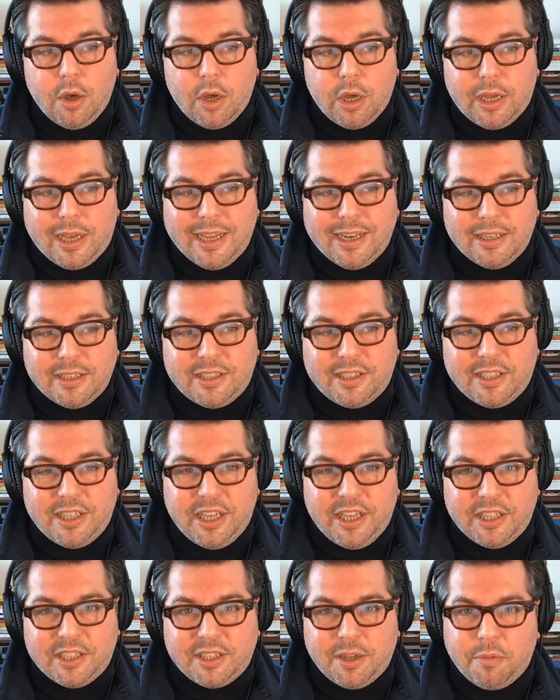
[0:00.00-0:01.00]
can
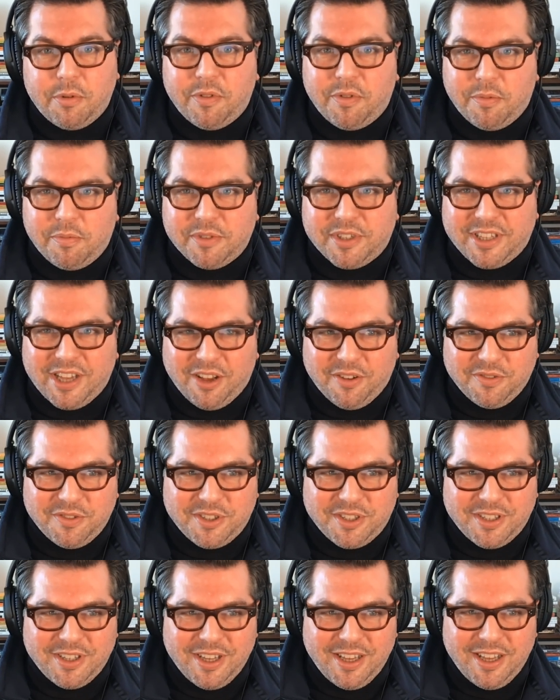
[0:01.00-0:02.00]
see some of
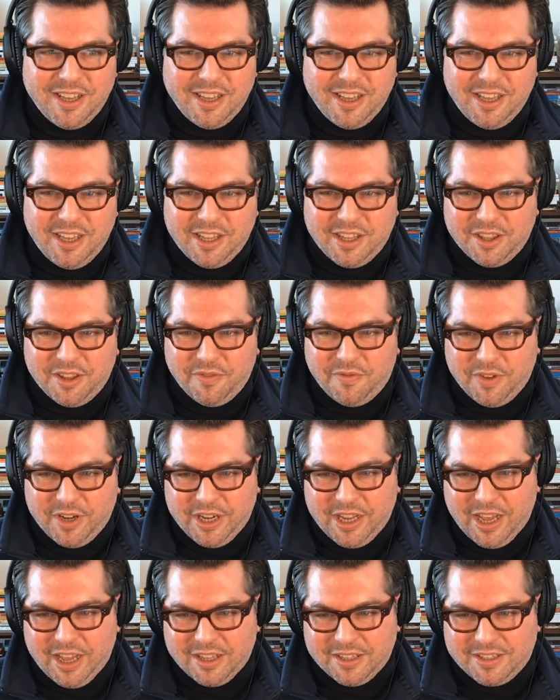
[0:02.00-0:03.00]
themselves in the
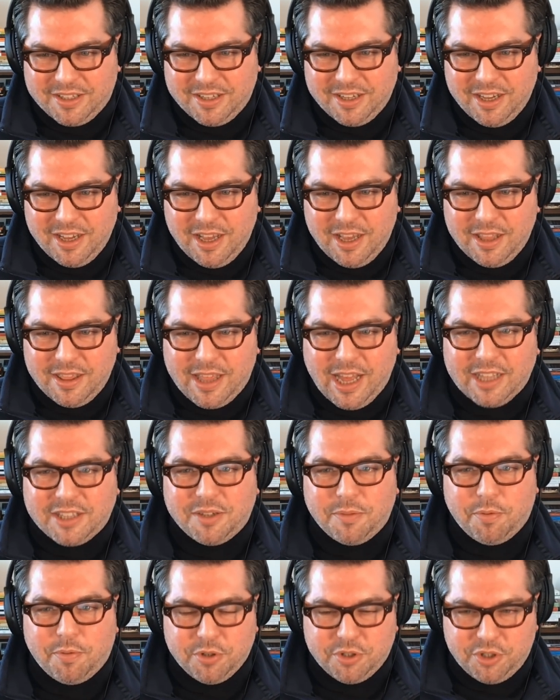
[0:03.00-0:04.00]
vignettes.
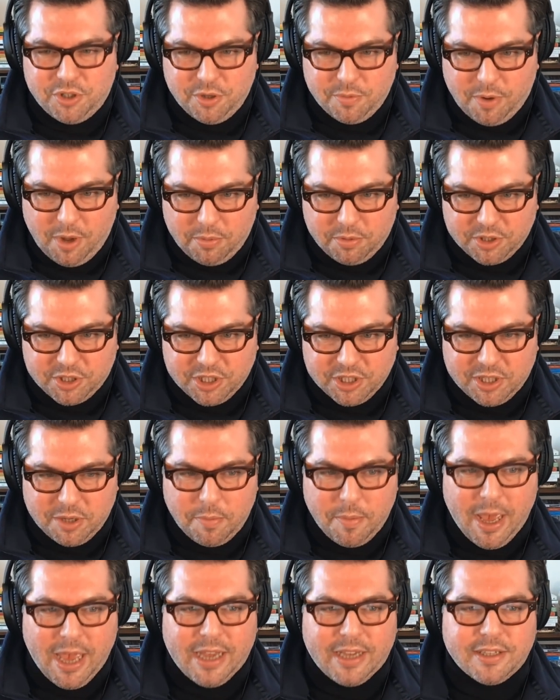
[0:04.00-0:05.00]
That's a person who publishes
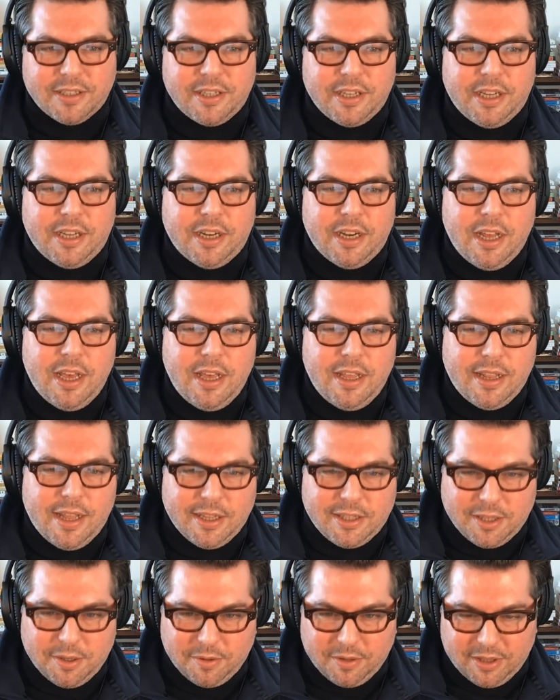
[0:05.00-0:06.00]
a magazine.
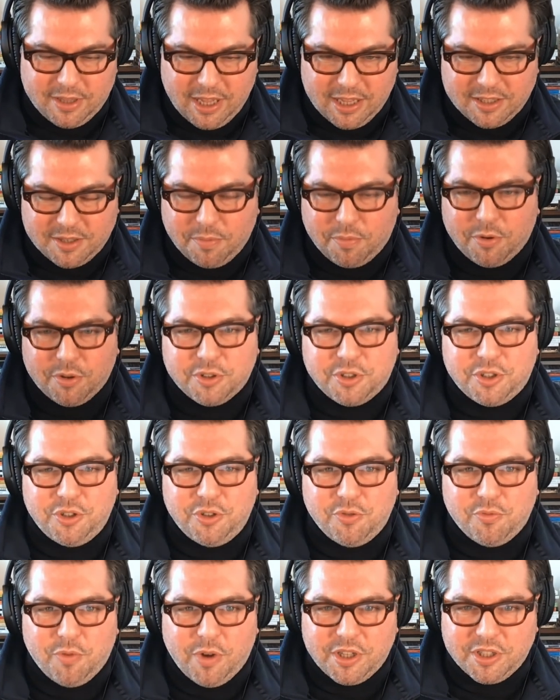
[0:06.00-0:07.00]
That's a person
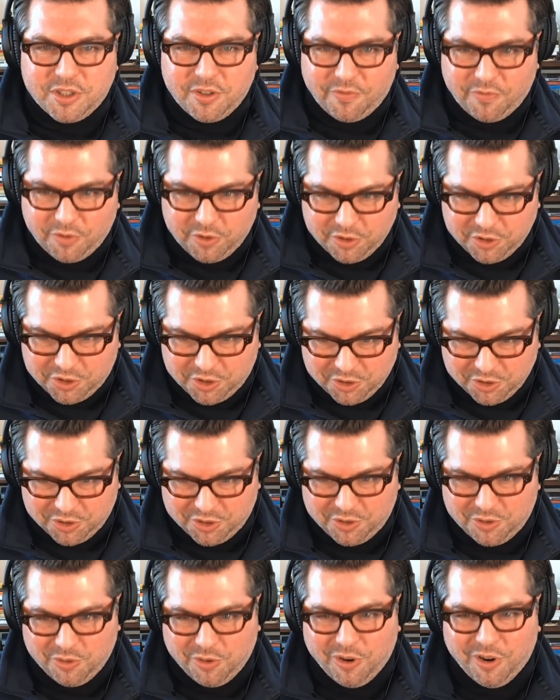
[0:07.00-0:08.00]
who runs a furniture
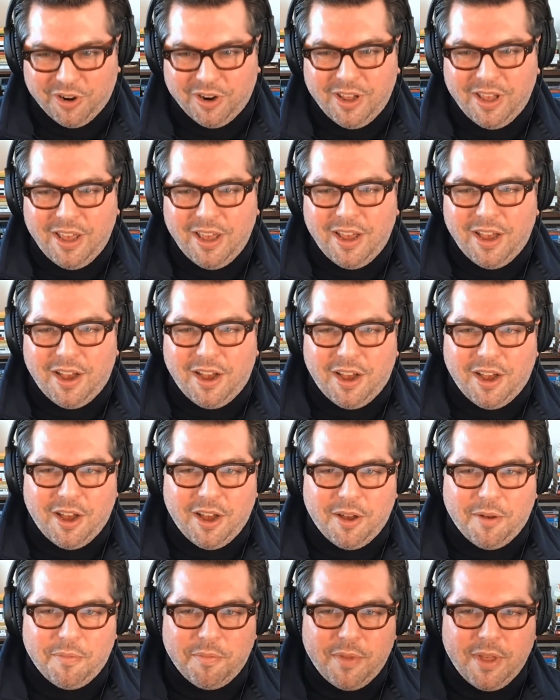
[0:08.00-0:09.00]
store.
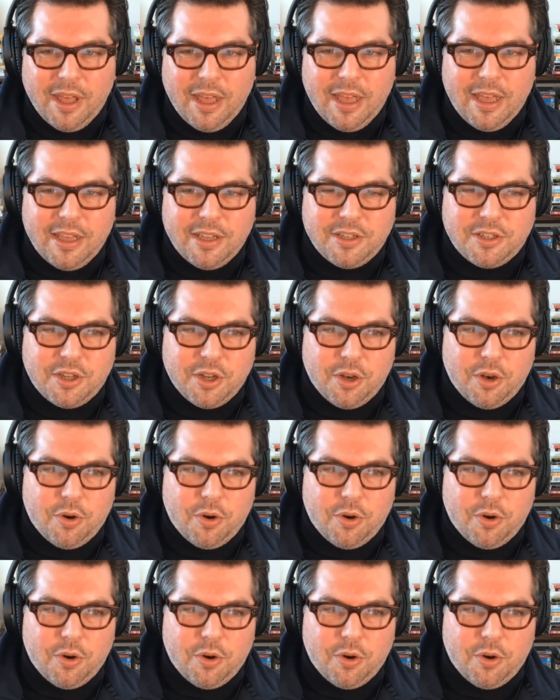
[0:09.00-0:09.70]
That's